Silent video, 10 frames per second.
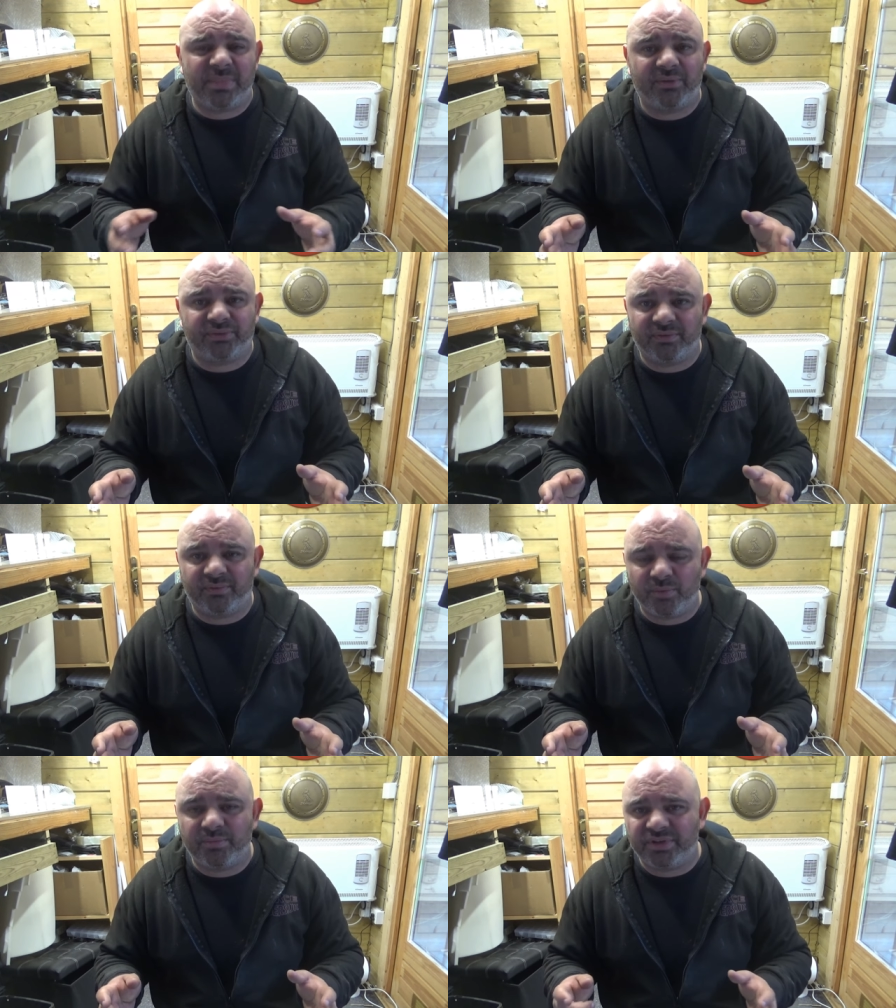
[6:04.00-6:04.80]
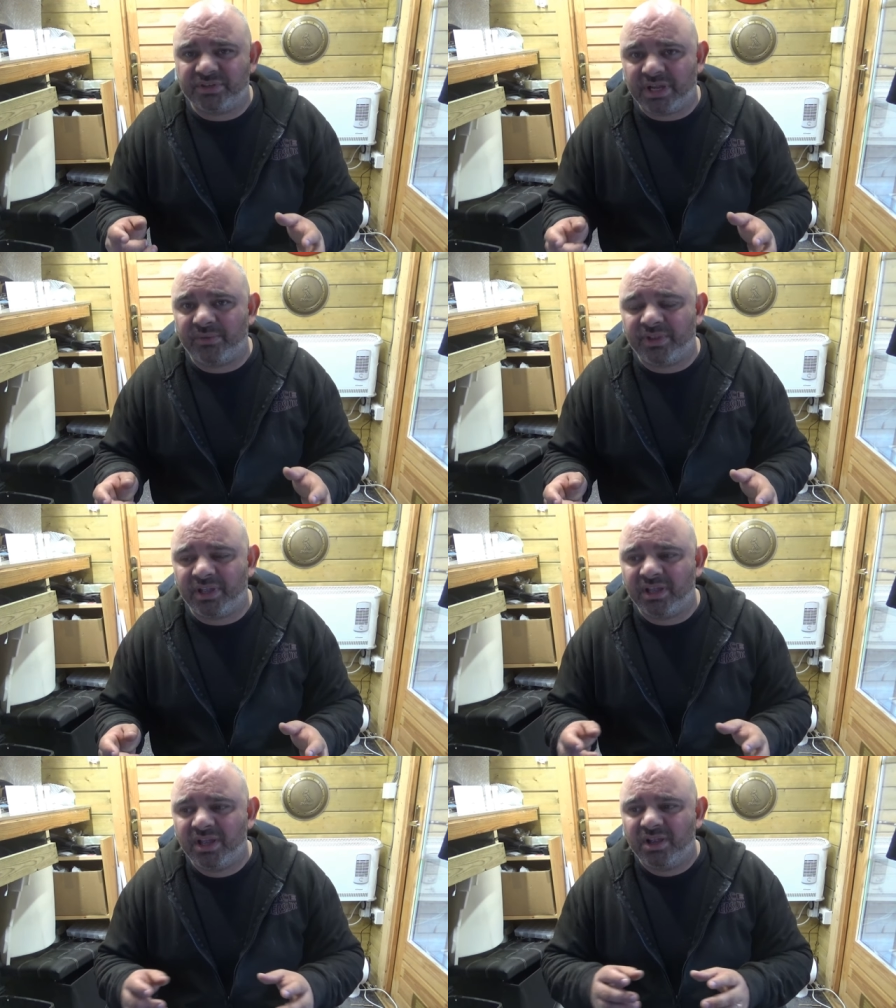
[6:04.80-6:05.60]
amounts of companies out
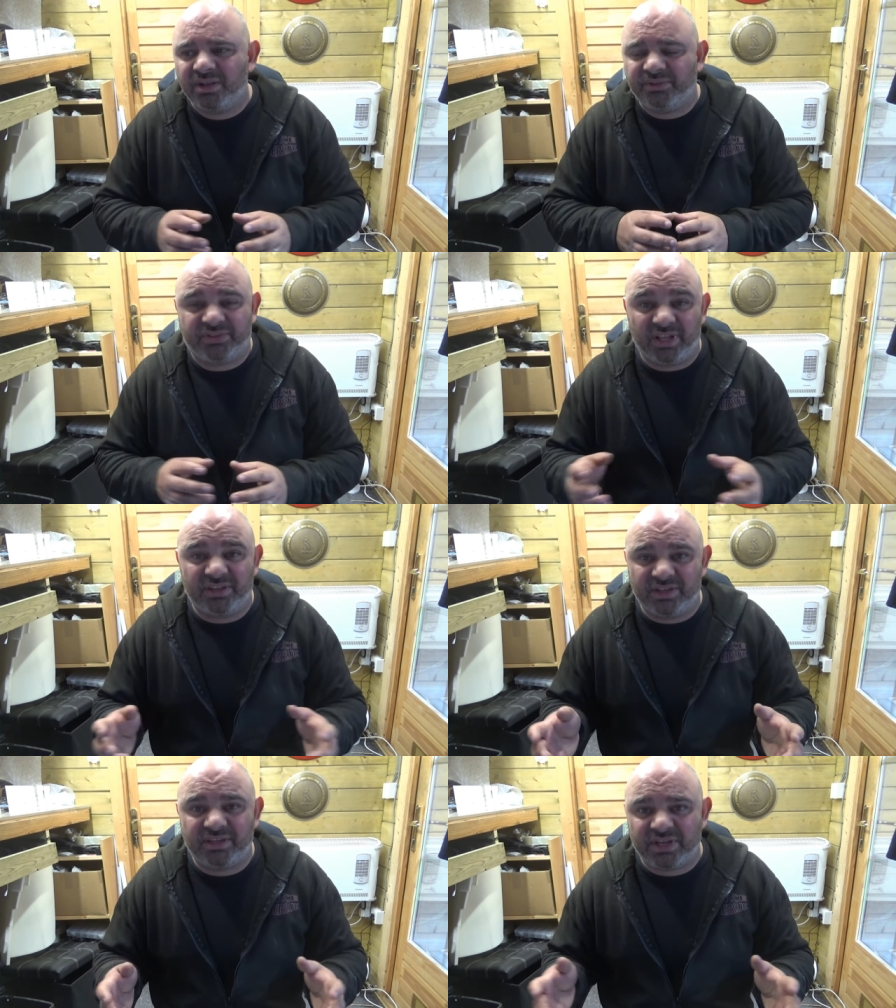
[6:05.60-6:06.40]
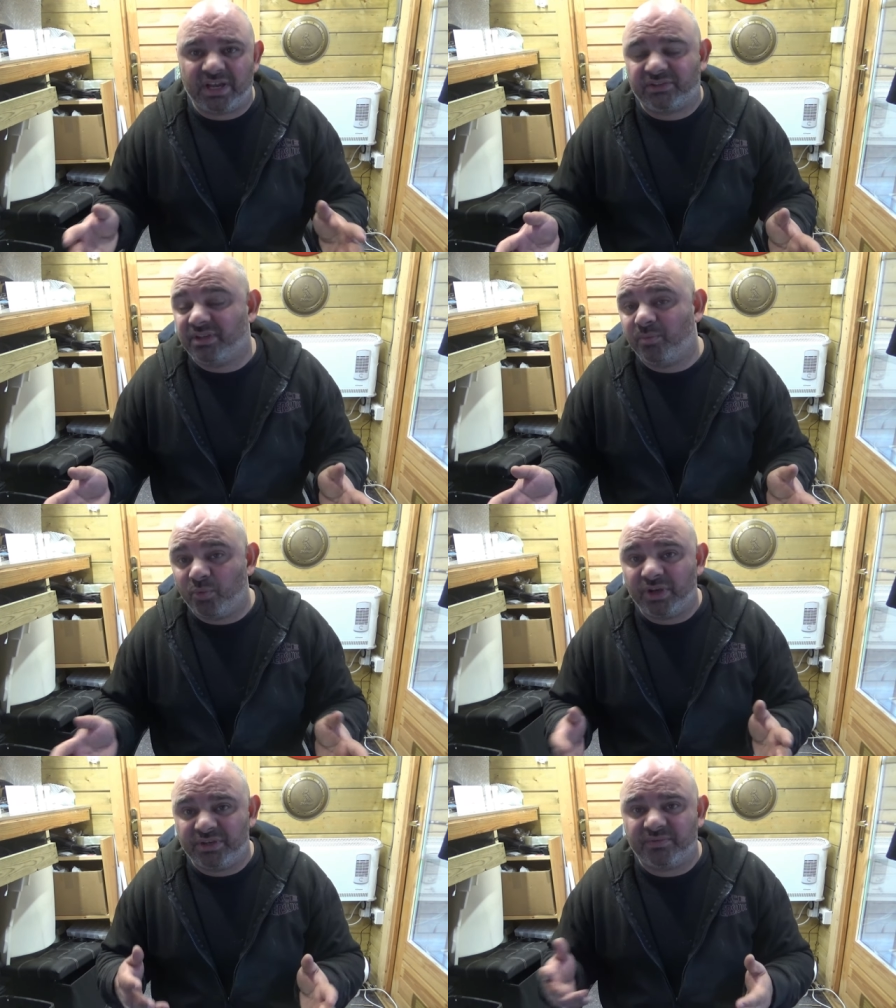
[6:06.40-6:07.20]
there selling the exact same
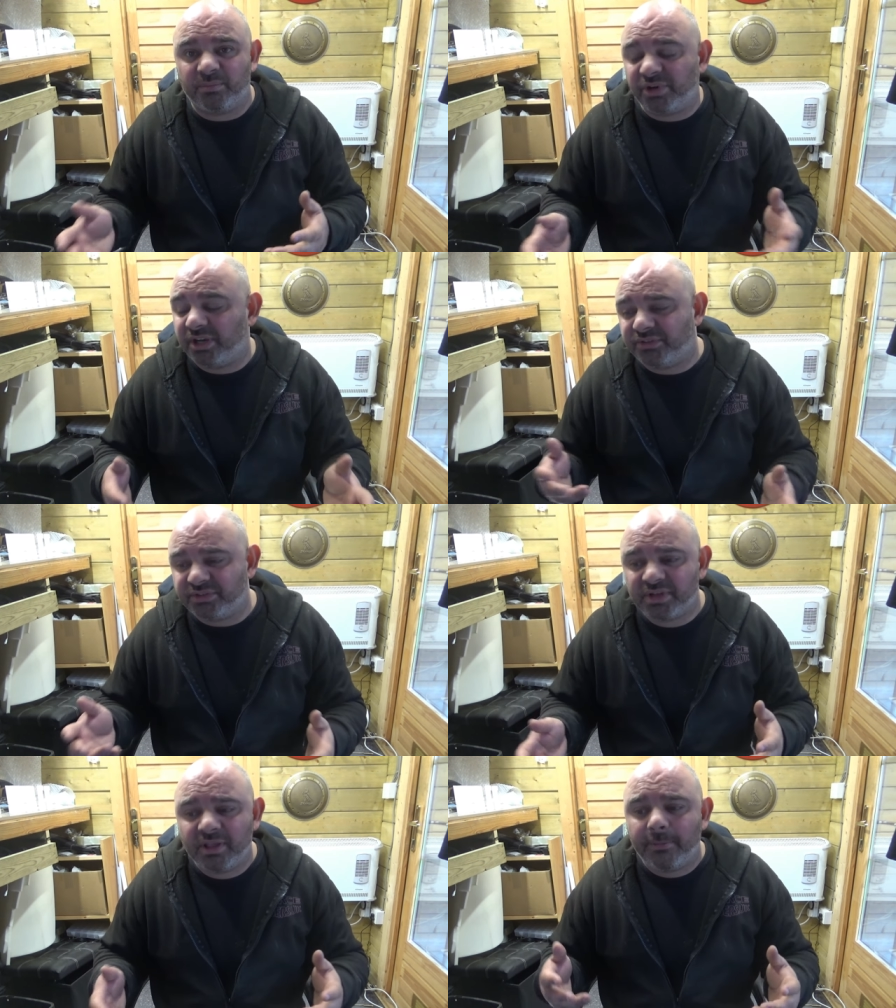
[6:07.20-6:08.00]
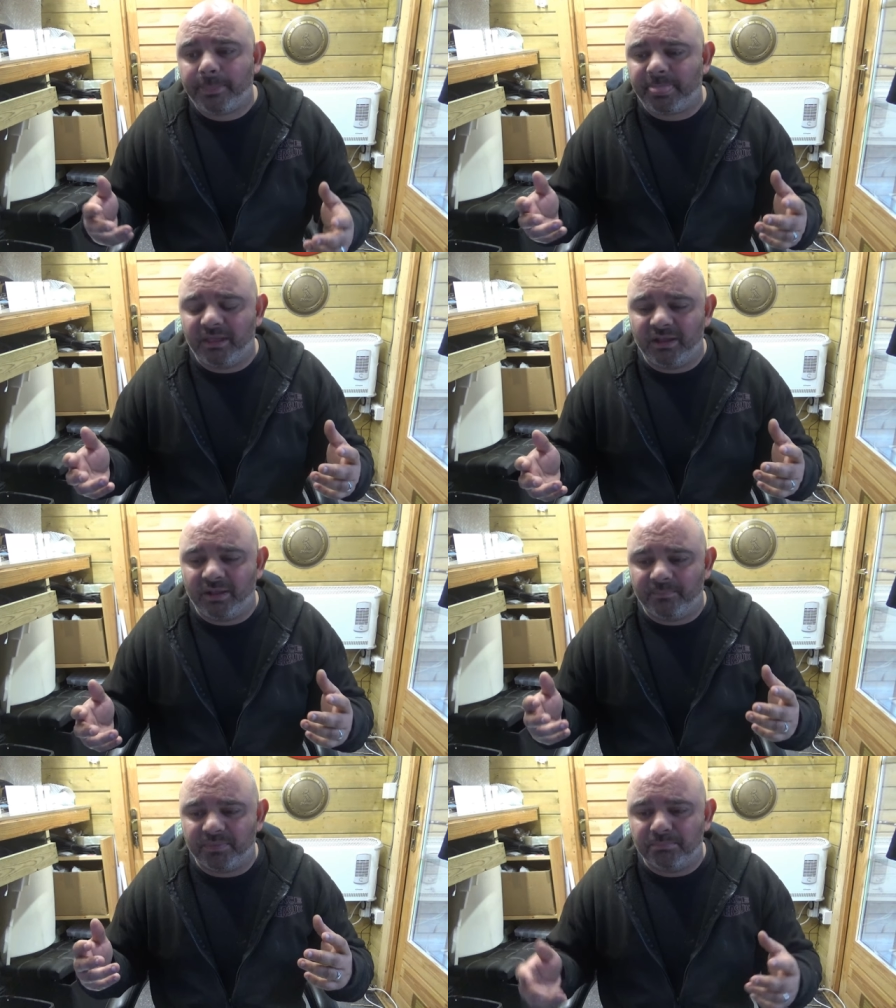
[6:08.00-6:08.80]
one at different prices.
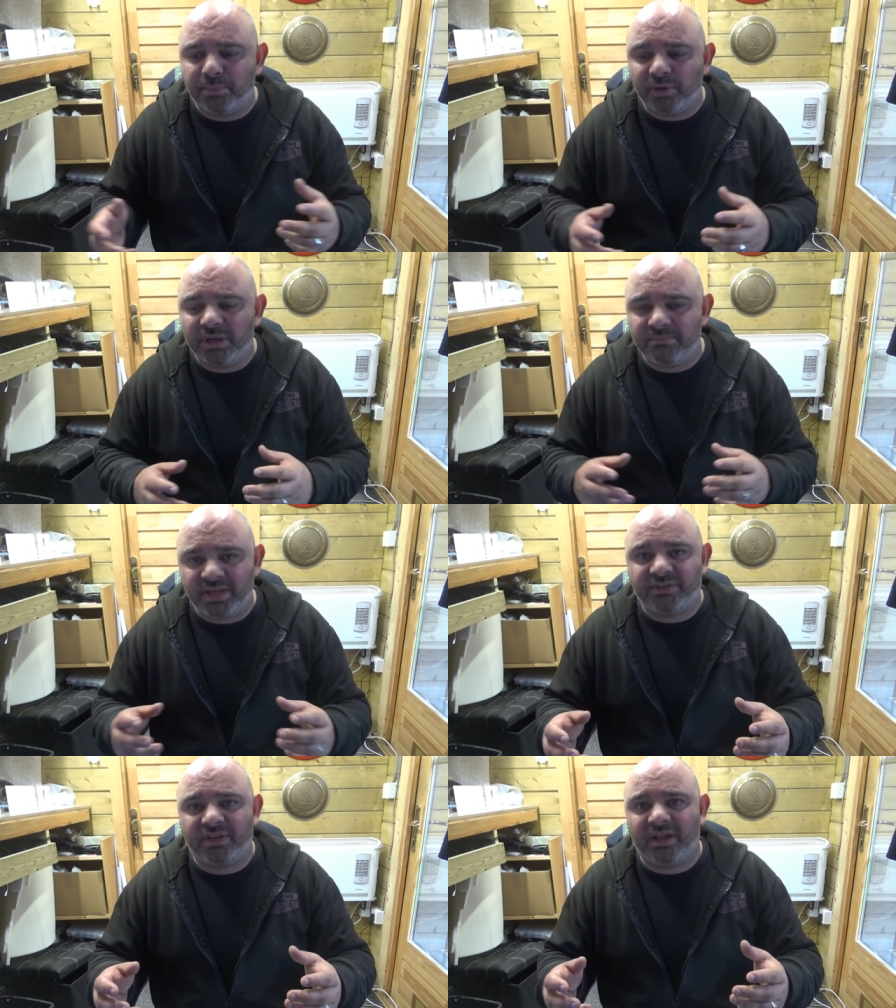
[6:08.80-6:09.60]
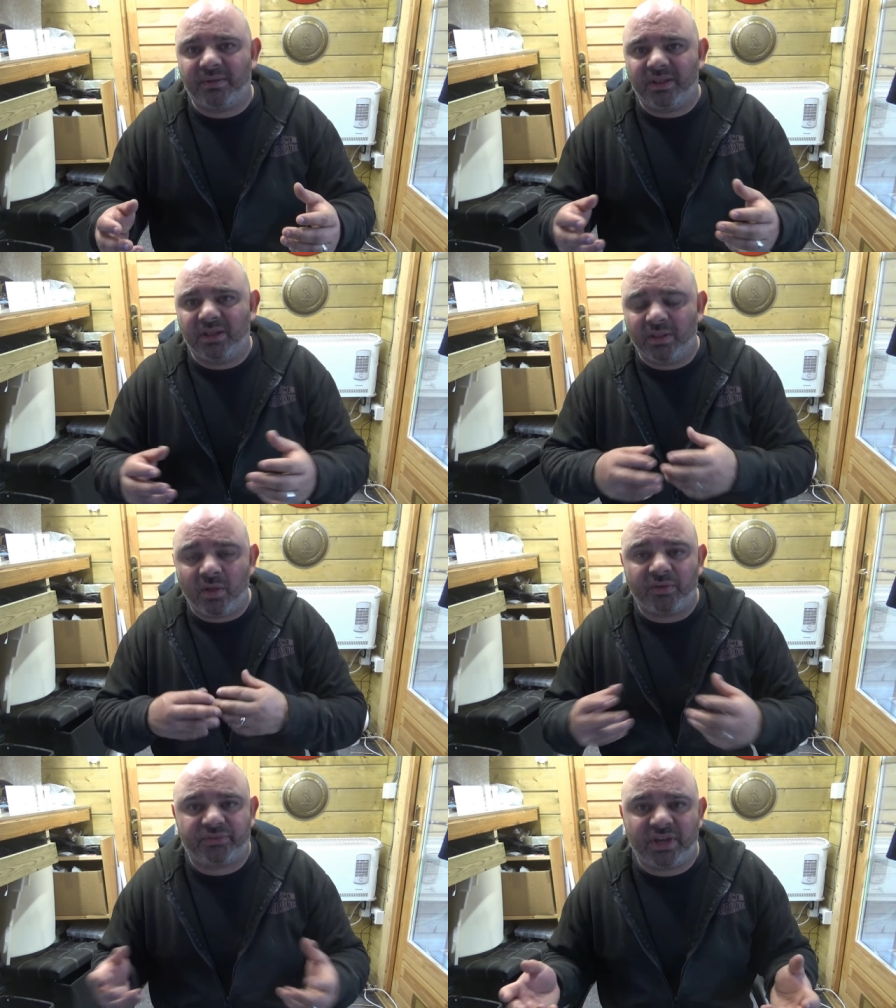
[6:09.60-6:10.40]
Um, but it means that a
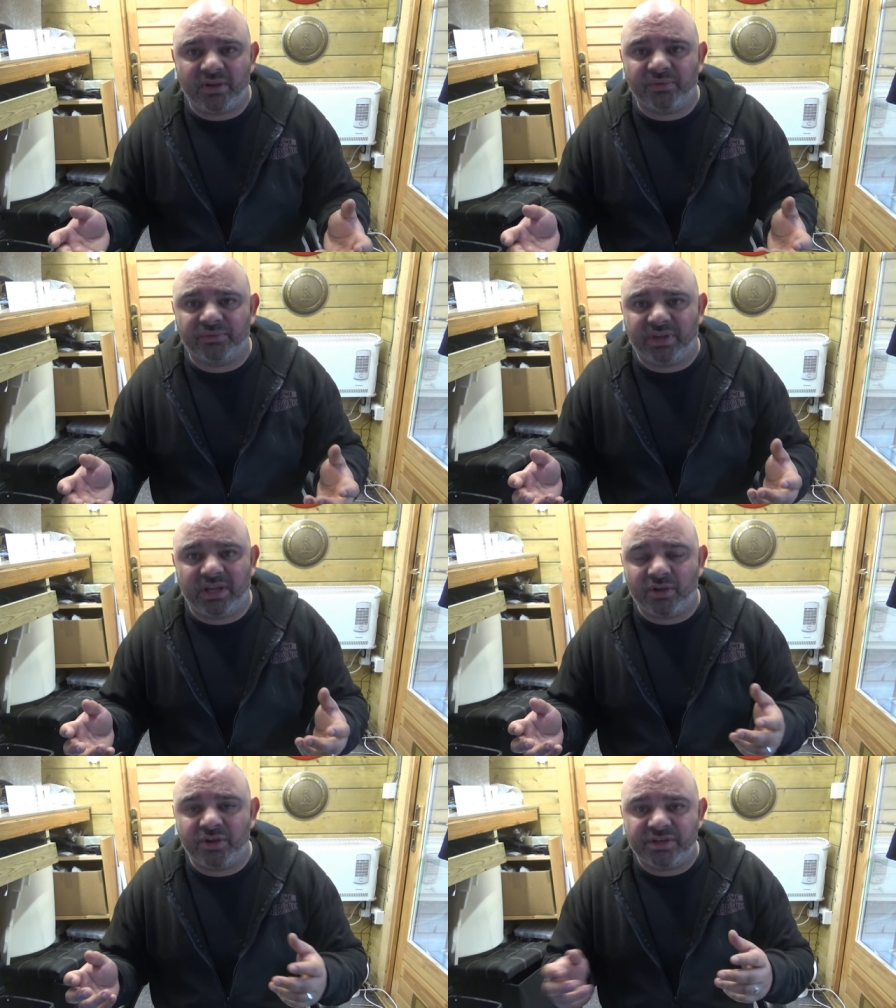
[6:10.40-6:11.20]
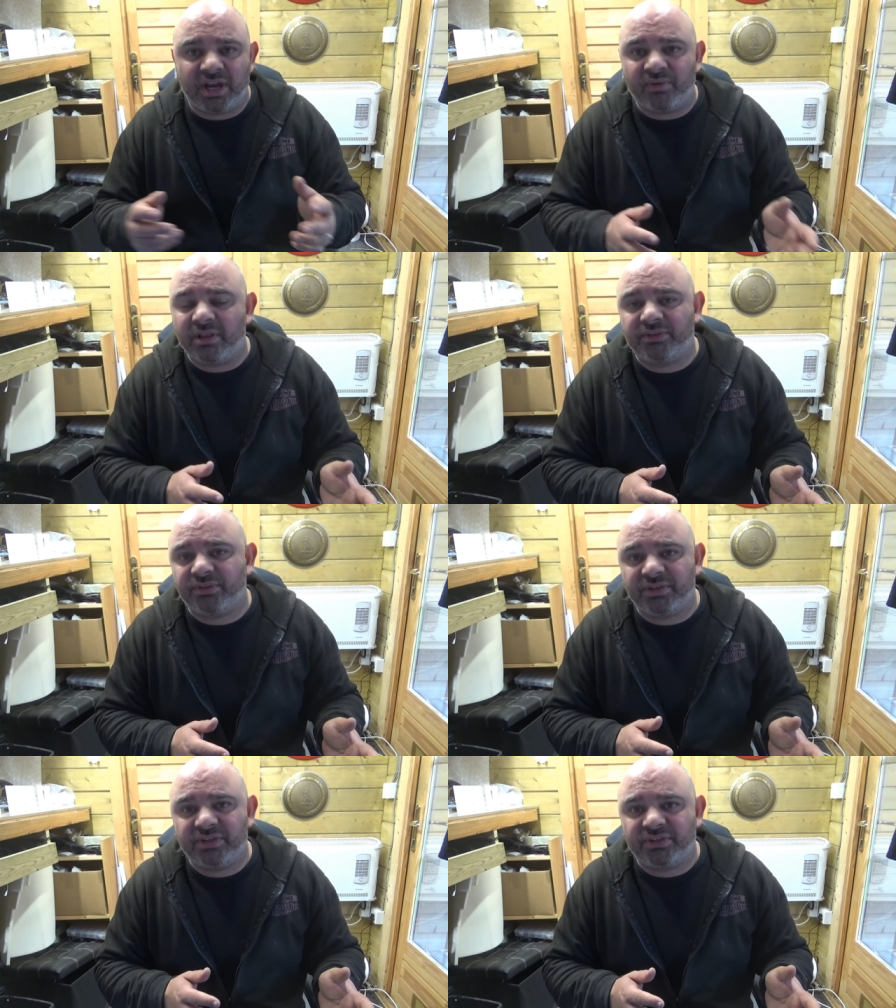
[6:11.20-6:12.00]
lot of sales are going directly
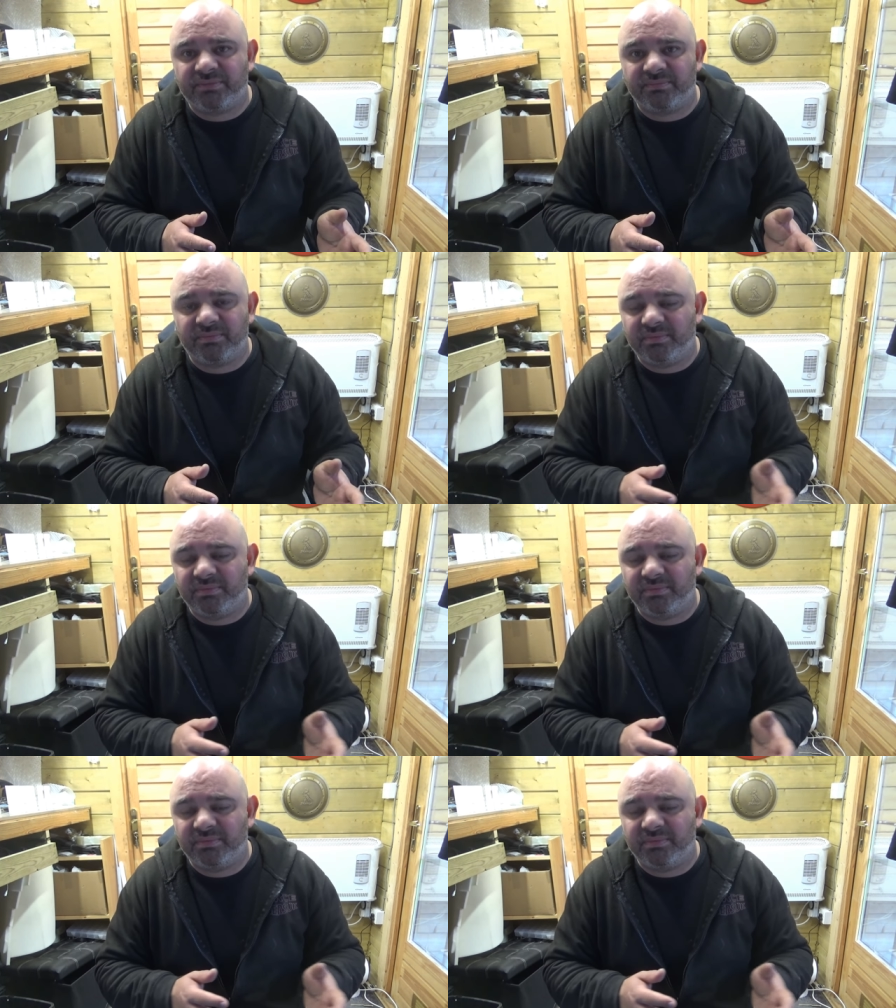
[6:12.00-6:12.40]
to these